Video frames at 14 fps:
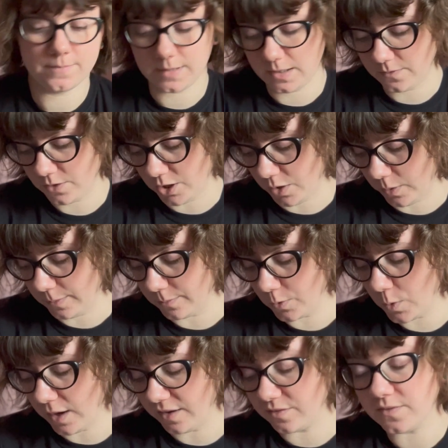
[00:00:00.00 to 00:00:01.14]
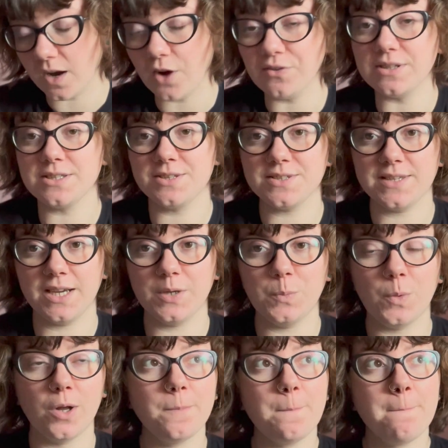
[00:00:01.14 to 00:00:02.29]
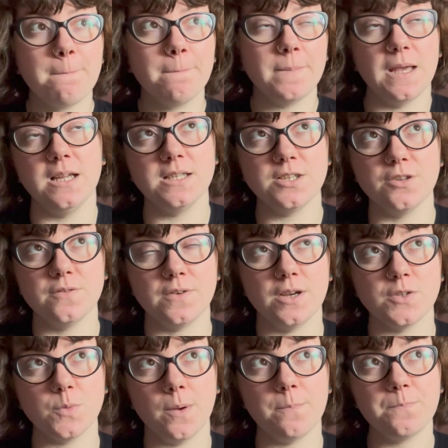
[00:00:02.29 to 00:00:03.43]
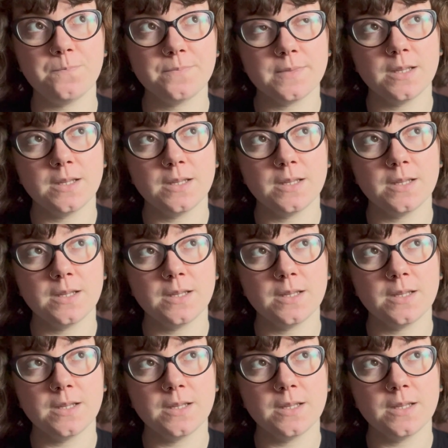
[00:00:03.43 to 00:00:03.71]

even though I'm quite far into the second one, into the first one.